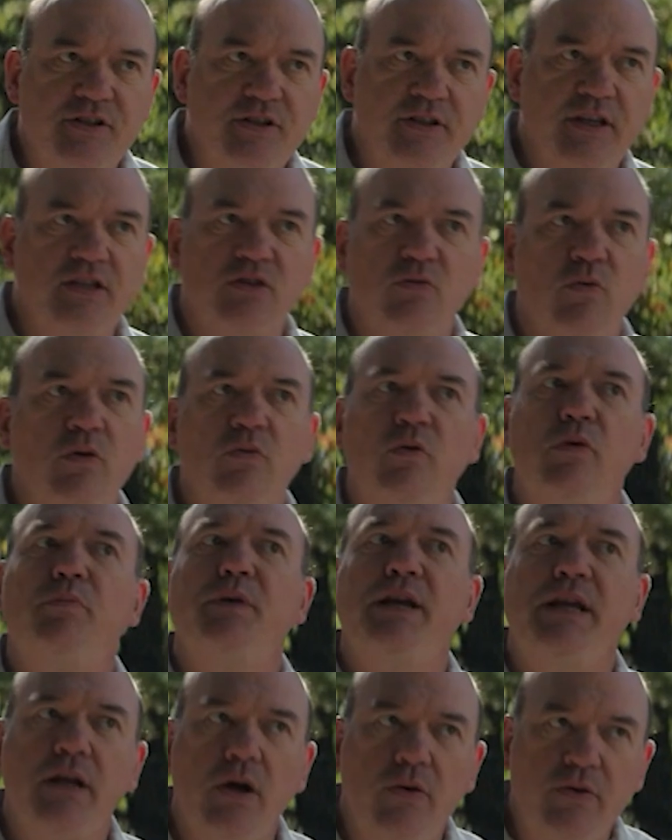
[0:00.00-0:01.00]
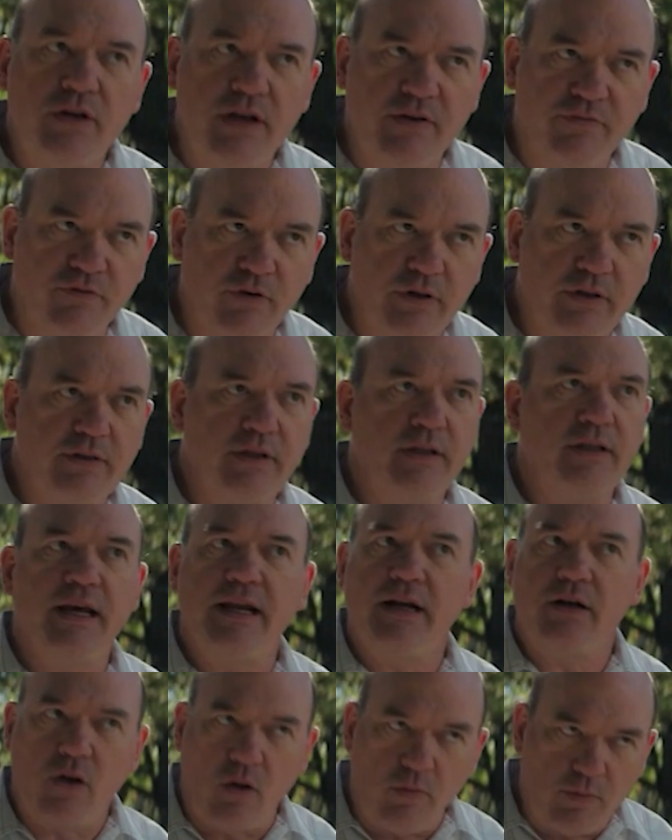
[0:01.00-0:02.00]
This one will be no different and
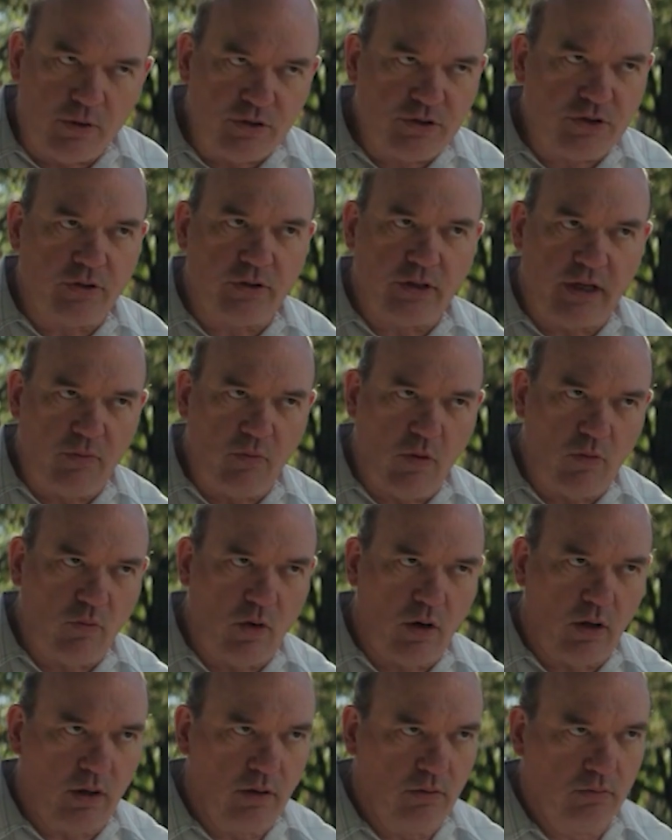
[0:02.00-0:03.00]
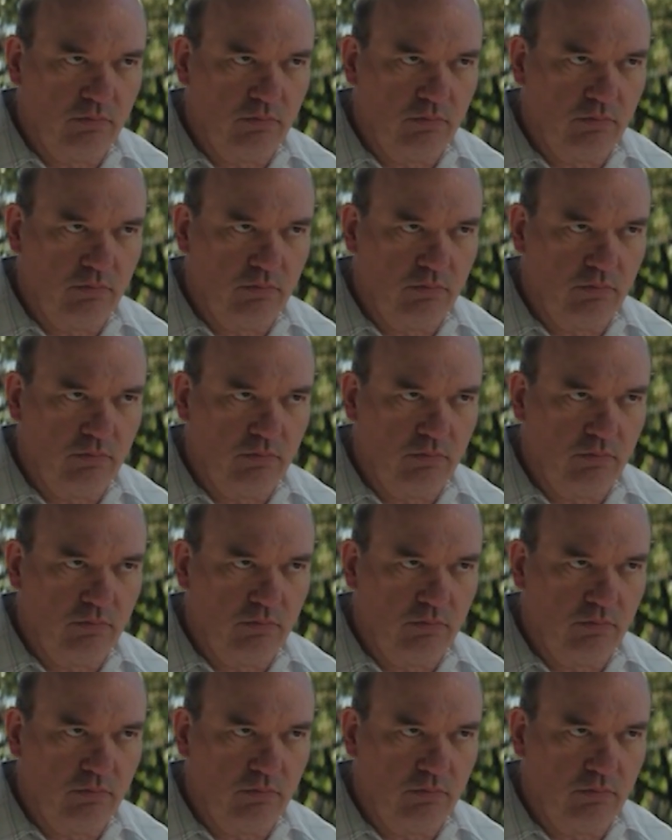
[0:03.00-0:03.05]
that it almost certainly won't work.